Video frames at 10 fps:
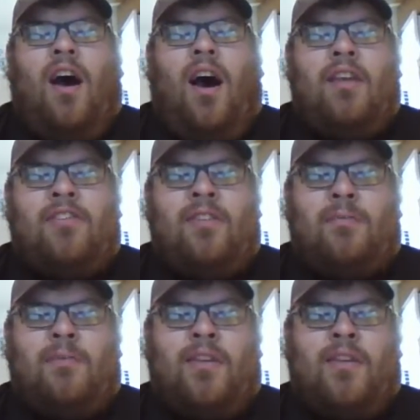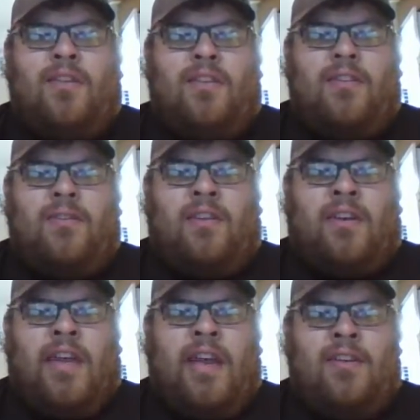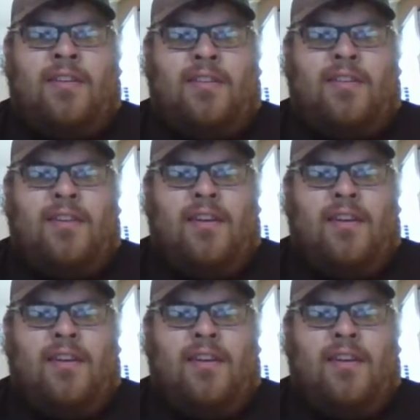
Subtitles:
I still believe that you can